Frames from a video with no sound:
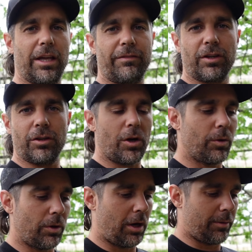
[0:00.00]
left a
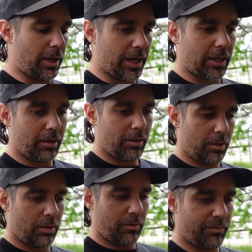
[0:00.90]
note on my
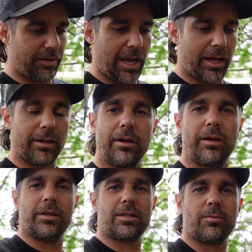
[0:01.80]
van
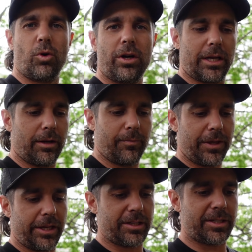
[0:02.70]
this morning
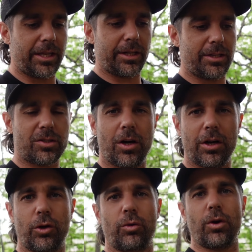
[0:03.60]
and he said that he saw
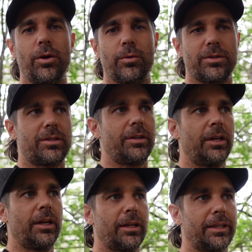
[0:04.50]
crows
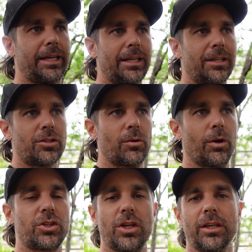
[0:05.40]
getting into our
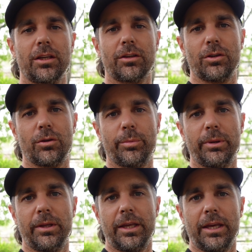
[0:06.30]
chicken coop
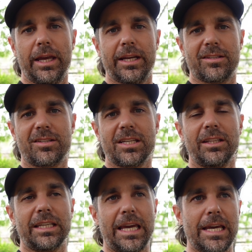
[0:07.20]
and
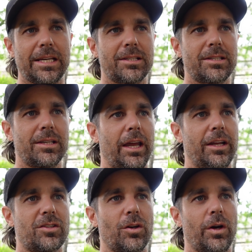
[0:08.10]
stealing eggs.
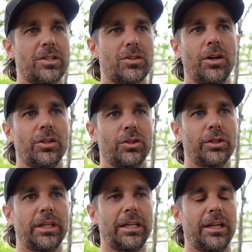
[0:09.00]
And so I started
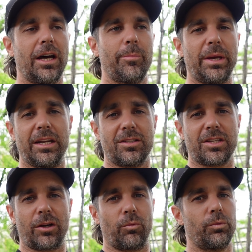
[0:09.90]
looking it up and it's
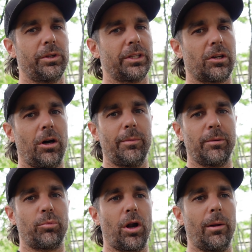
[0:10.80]
a really common
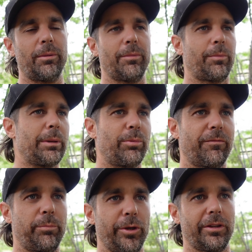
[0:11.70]
problem. People
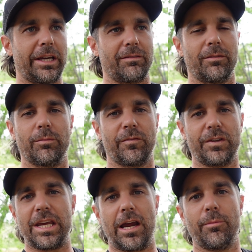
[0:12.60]
have put
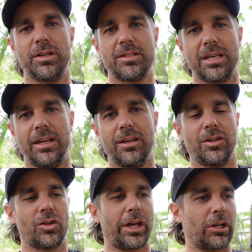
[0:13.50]
cameras in
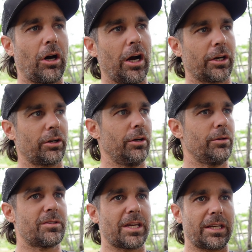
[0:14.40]
and caught crows